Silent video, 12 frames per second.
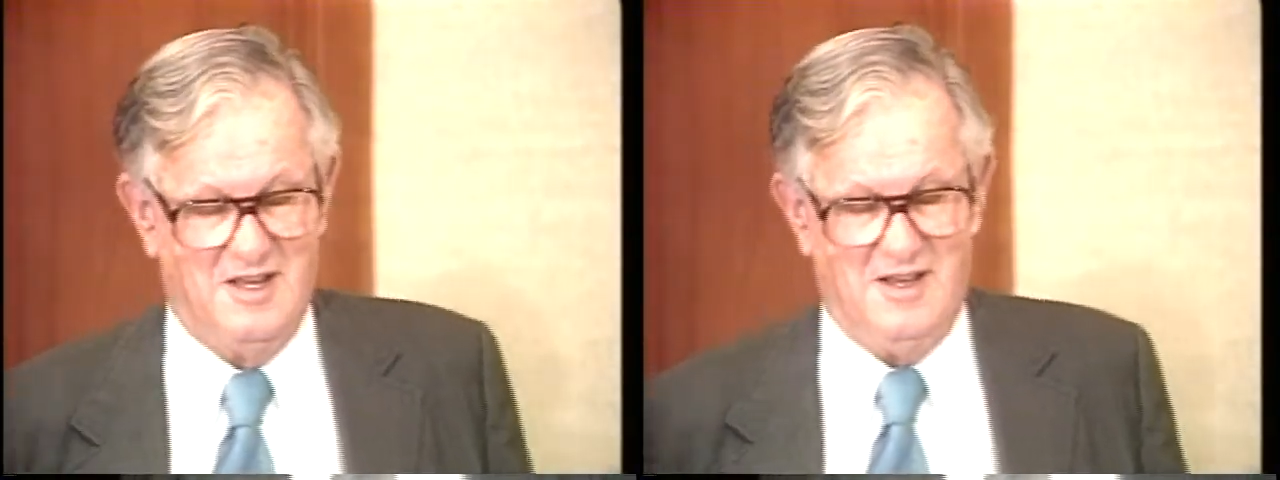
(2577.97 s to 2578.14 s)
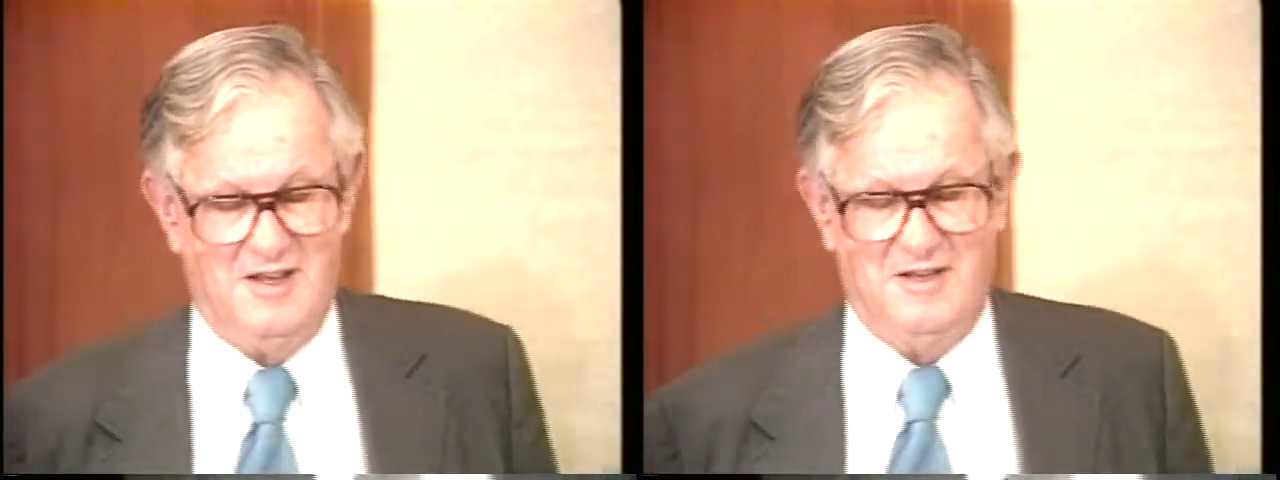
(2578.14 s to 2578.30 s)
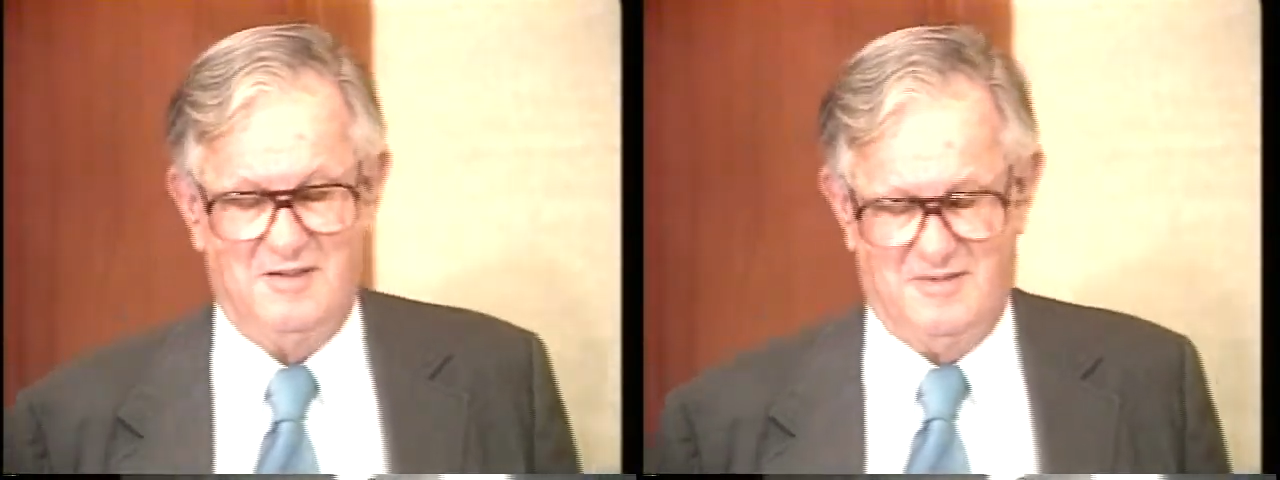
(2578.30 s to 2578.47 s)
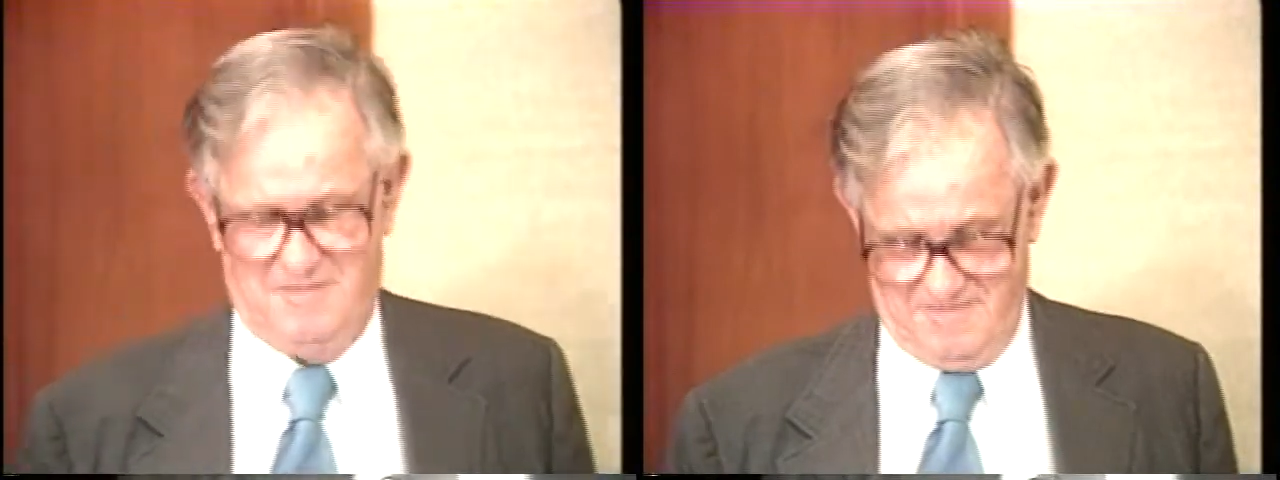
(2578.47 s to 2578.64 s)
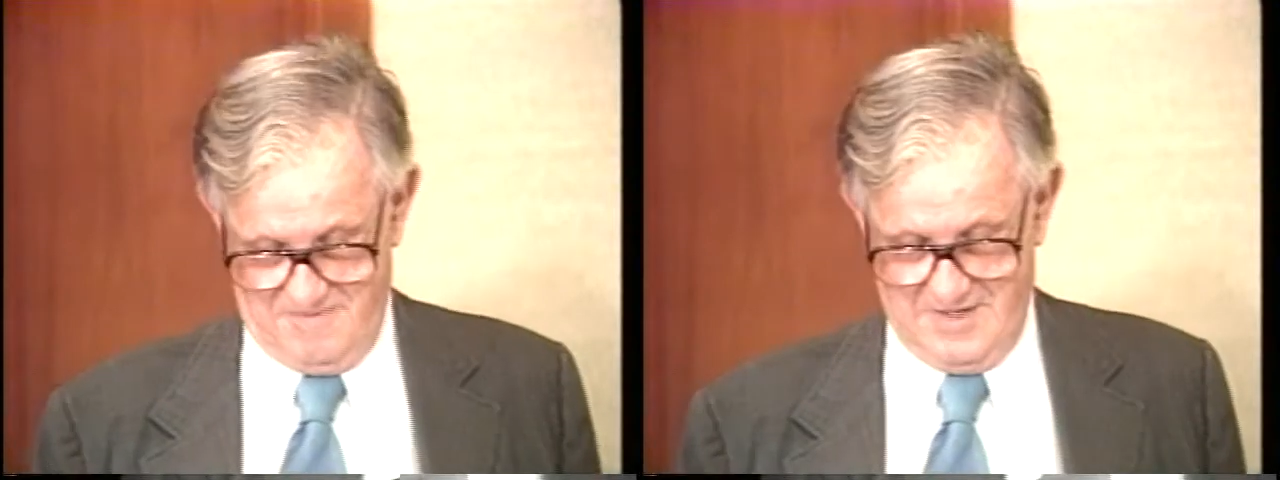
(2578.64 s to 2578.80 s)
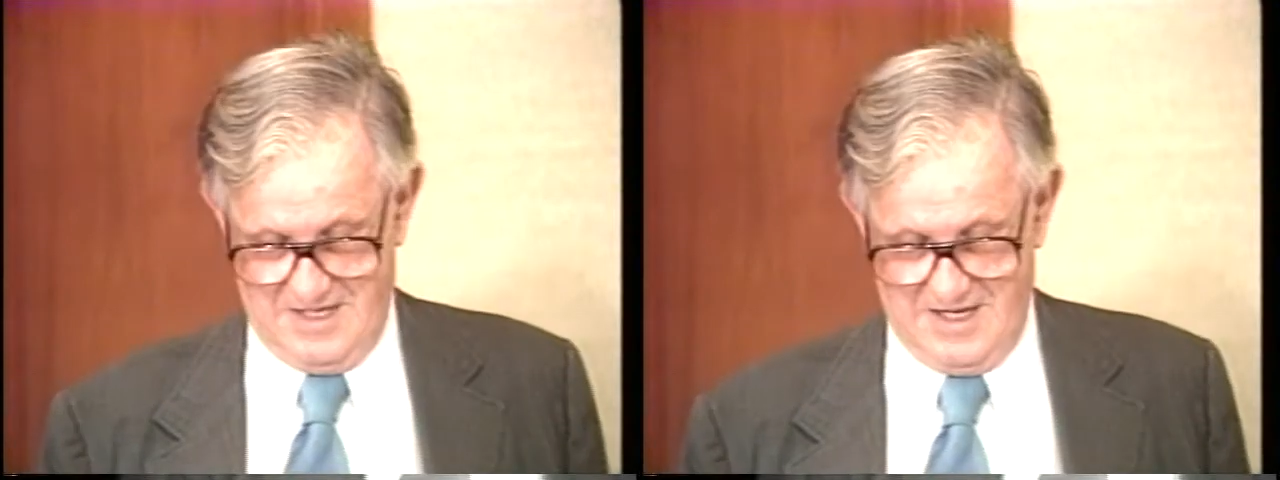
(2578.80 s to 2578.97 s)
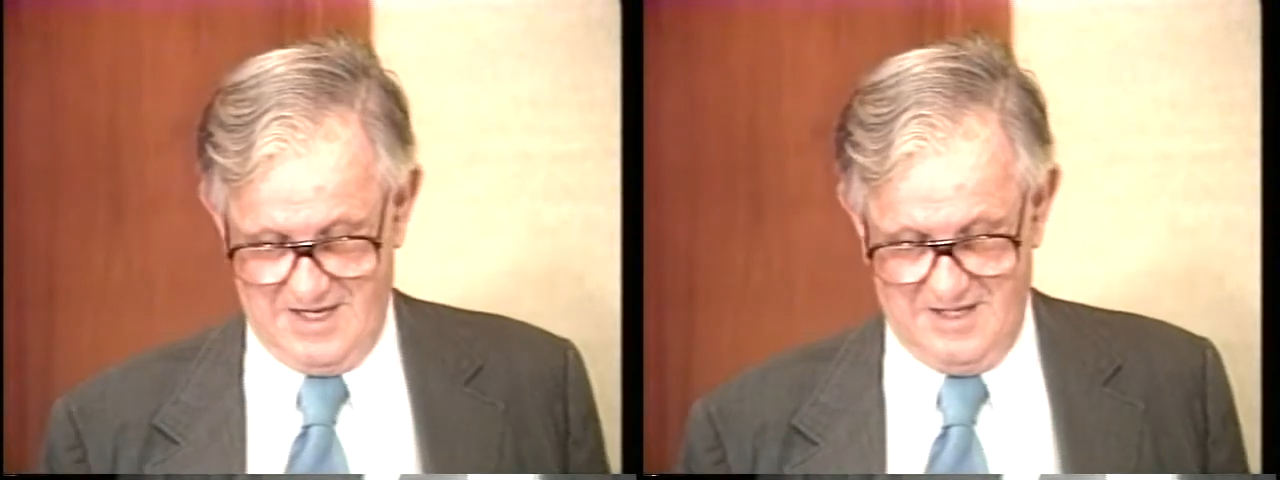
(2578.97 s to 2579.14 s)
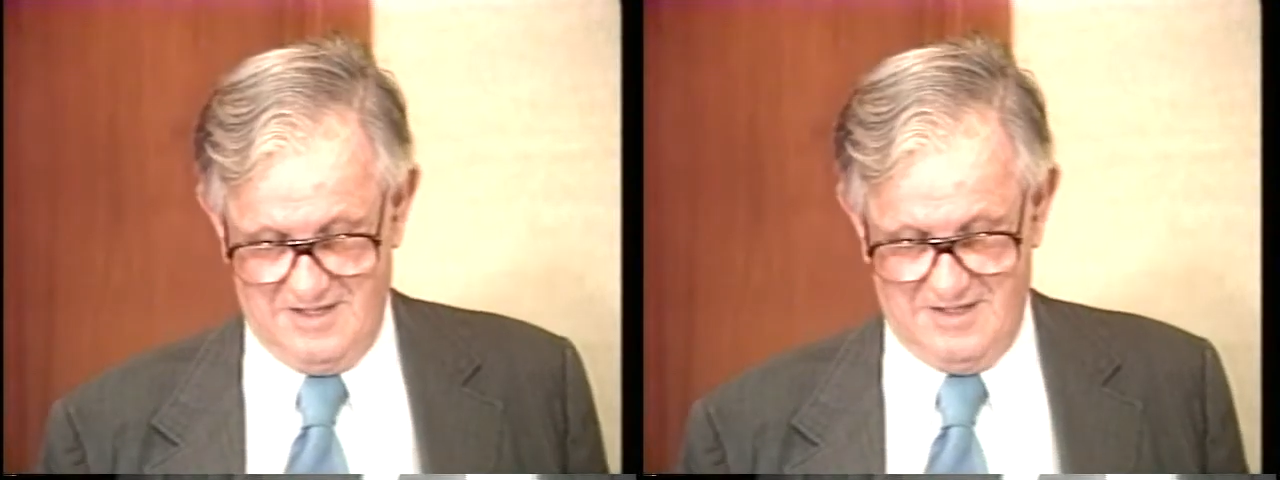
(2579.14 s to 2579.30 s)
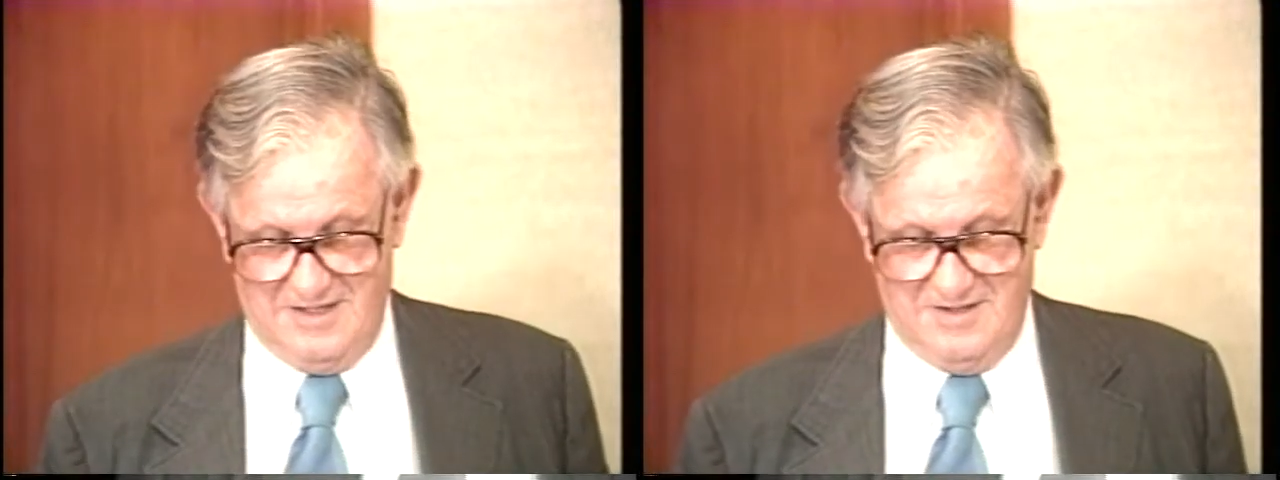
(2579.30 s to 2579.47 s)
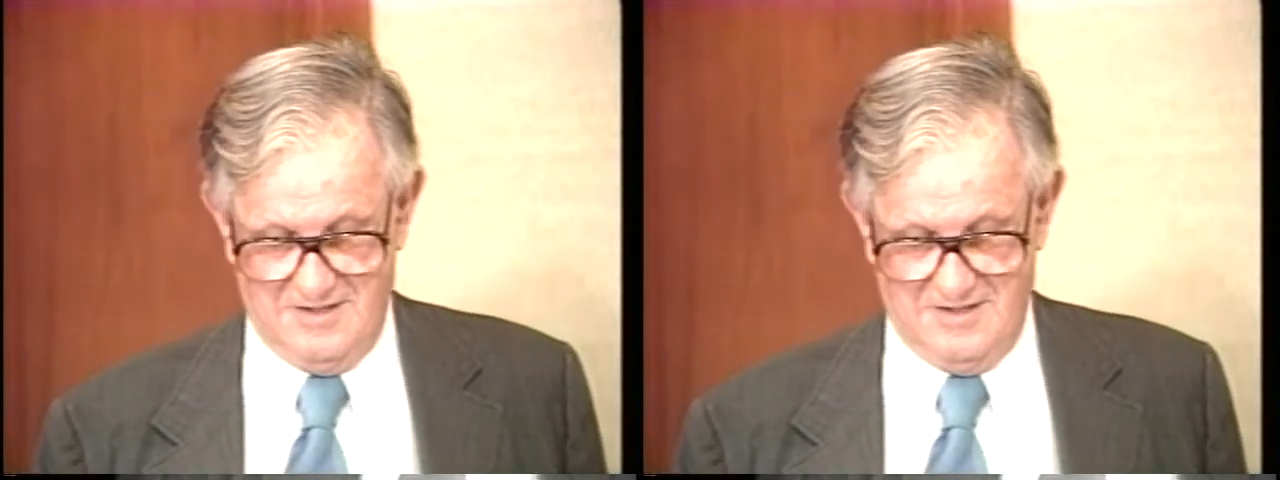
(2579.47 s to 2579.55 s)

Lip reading: that I had